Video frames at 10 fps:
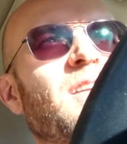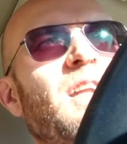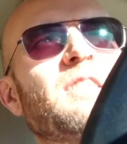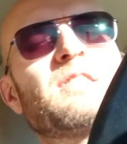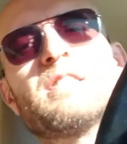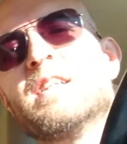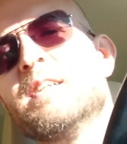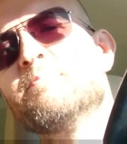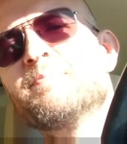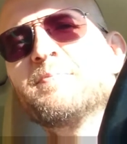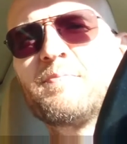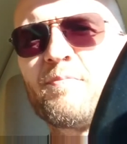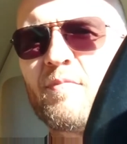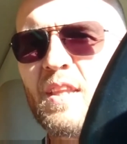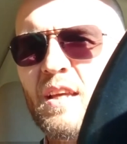Let's see.
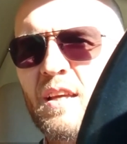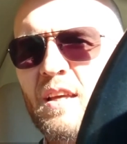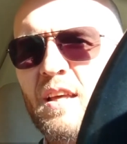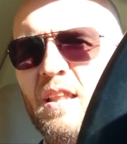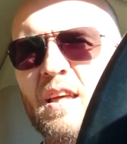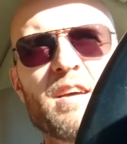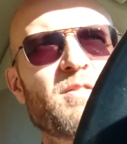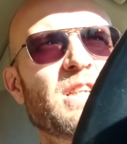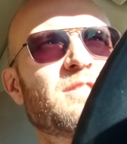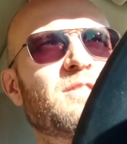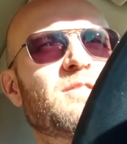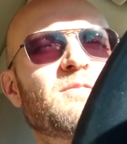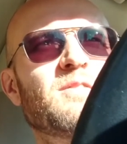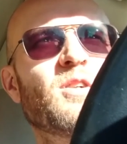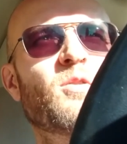They have this
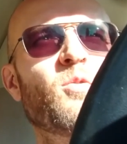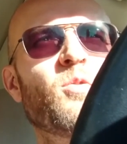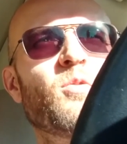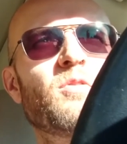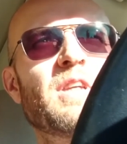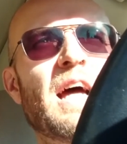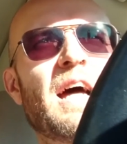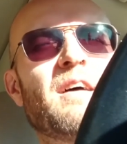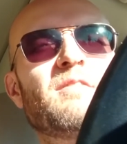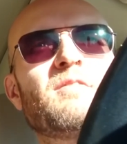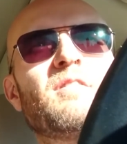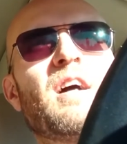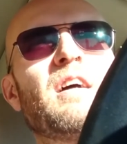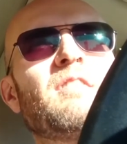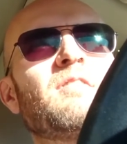joku, yeah,
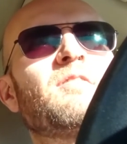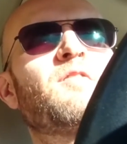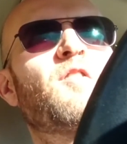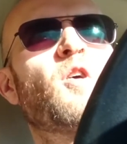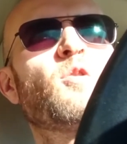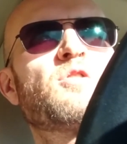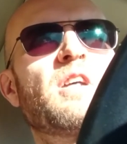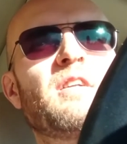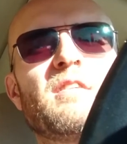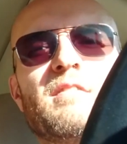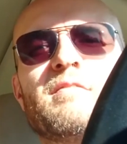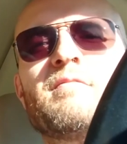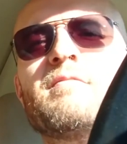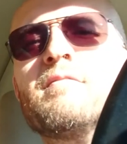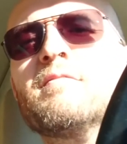frozen,
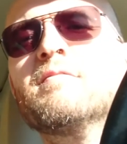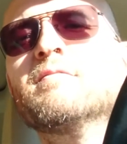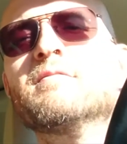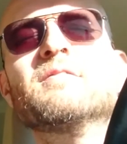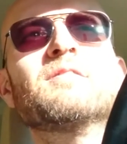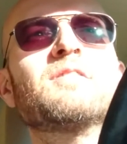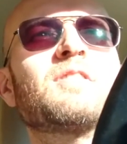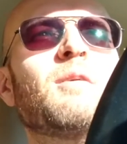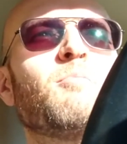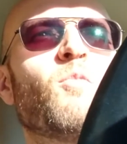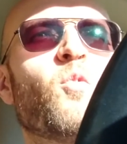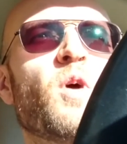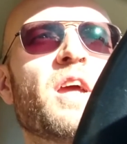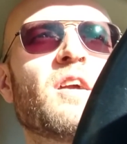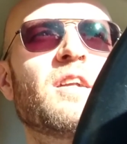some
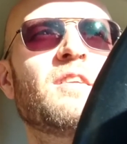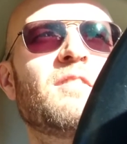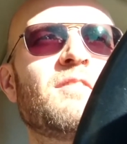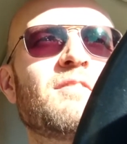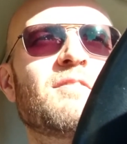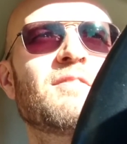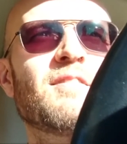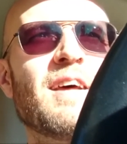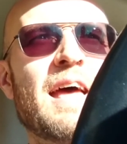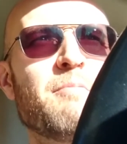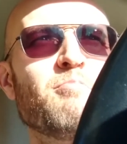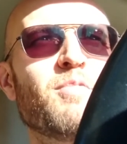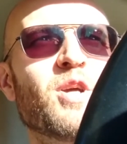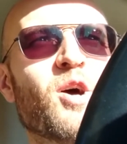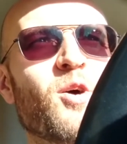weird
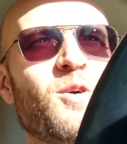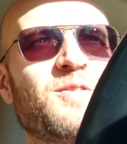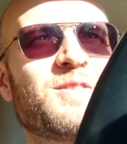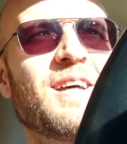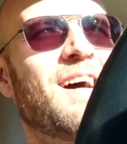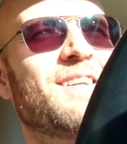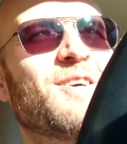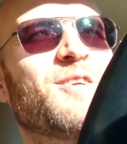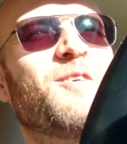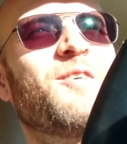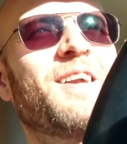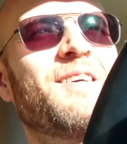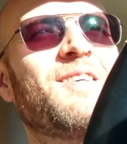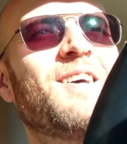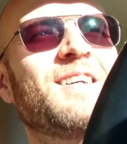embryo, I don't know what
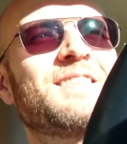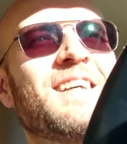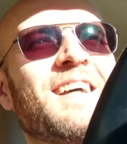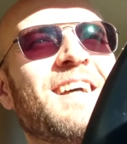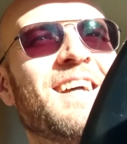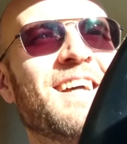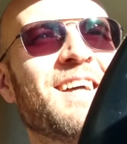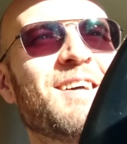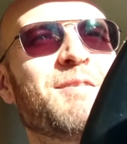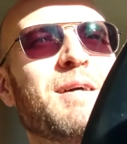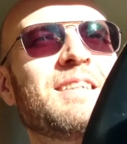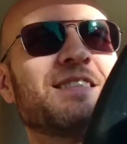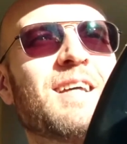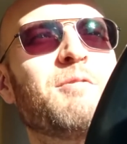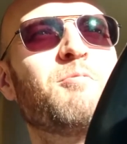it was, but
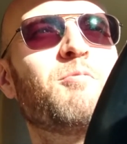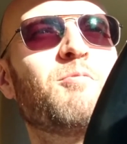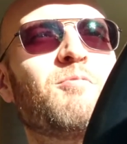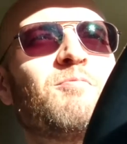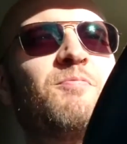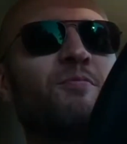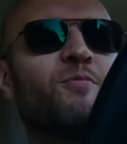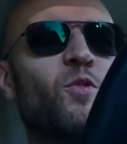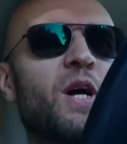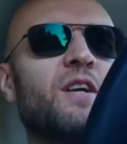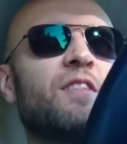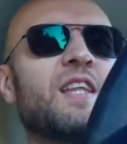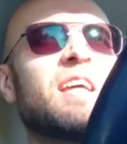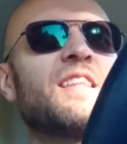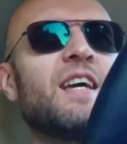some weird
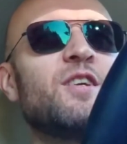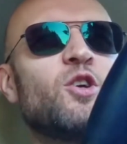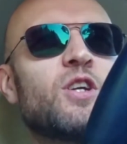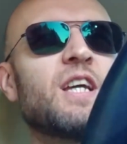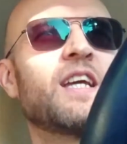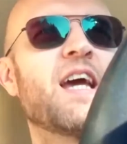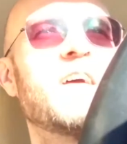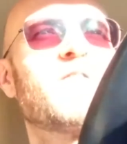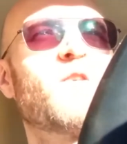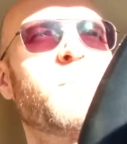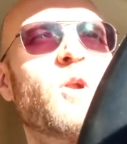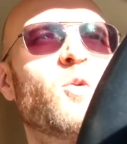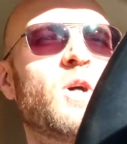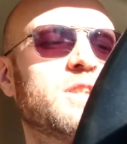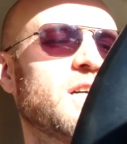thing that you can get from a
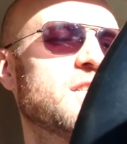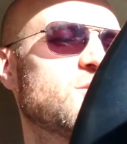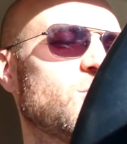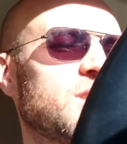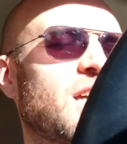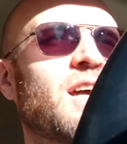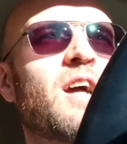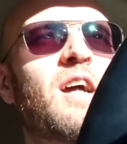luontaistuote